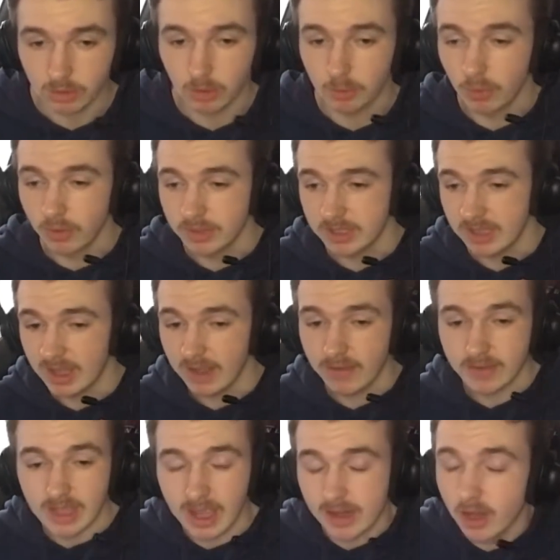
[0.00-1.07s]
I'm gonna pause it
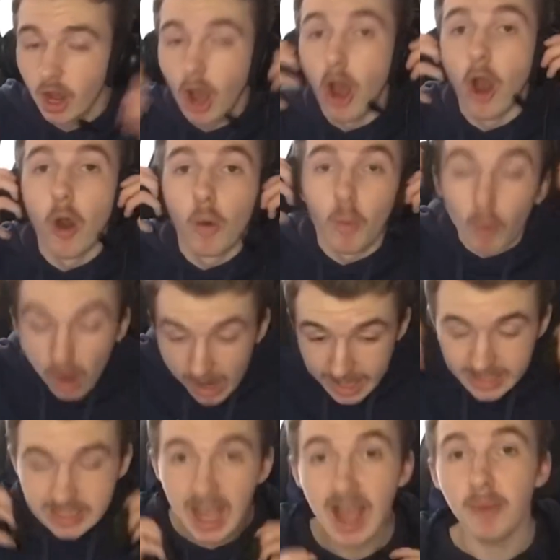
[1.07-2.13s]
there again.
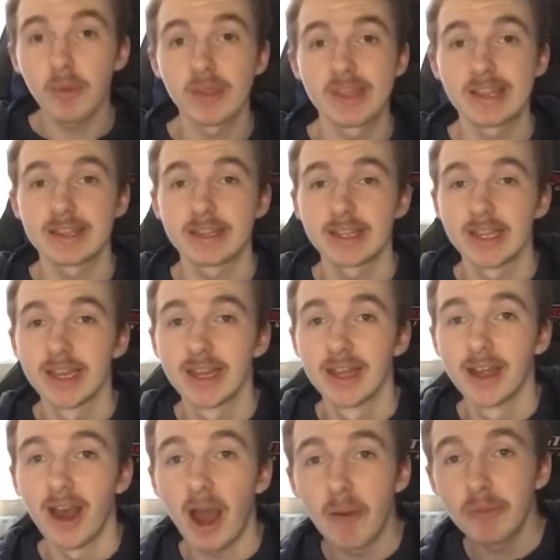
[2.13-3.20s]
What is happening?
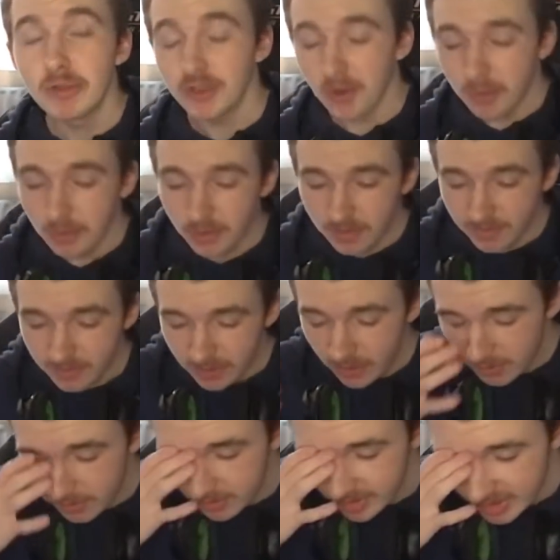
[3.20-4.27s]
I'm so
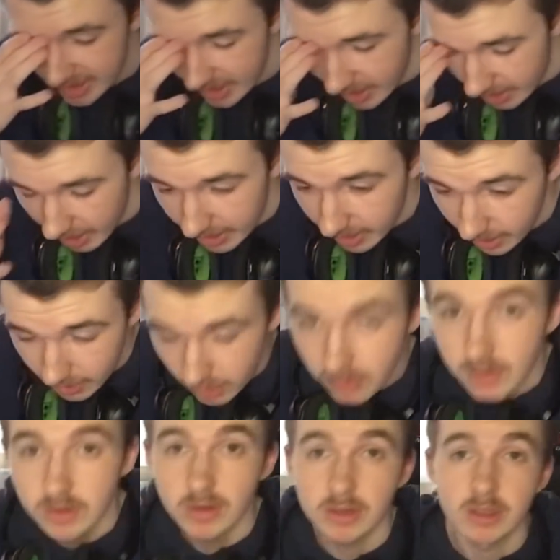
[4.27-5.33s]
confused. Like I know
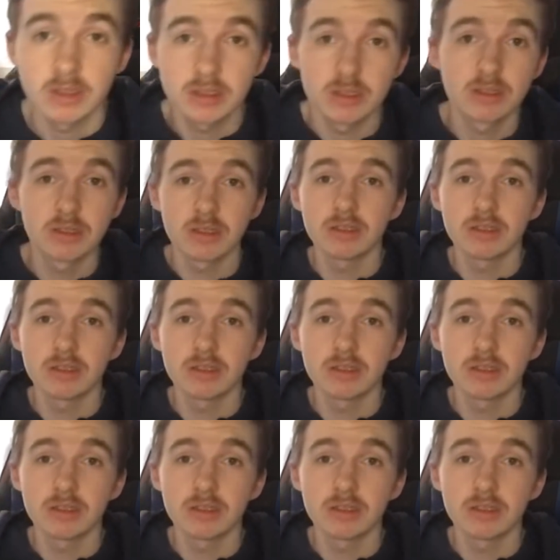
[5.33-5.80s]
the song is